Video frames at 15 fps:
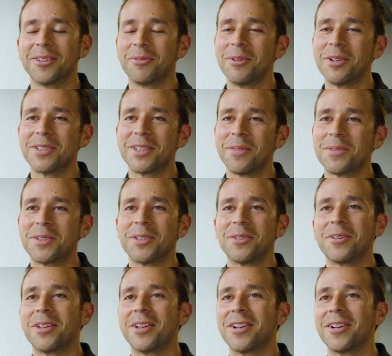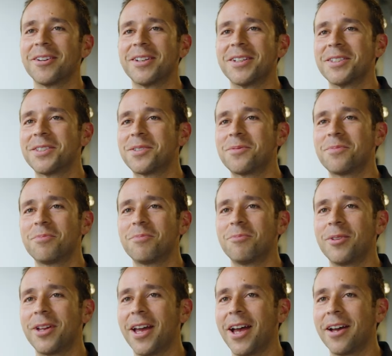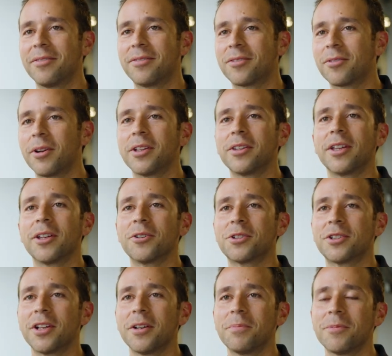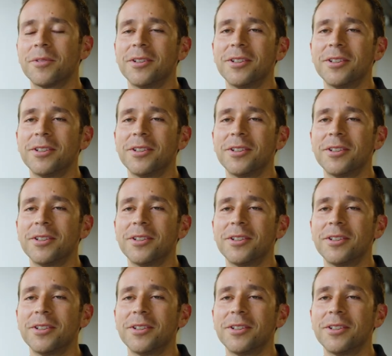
The reason I'm still here is we have great leadership